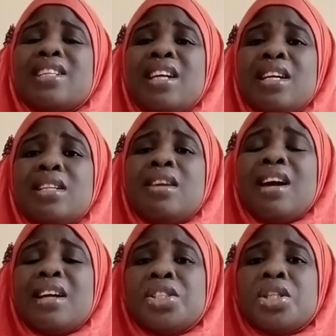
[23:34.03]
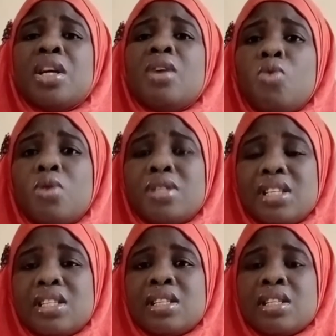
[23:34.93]
in large
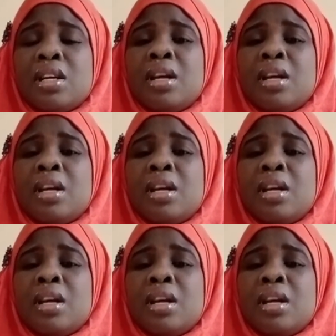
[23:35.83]
quantities.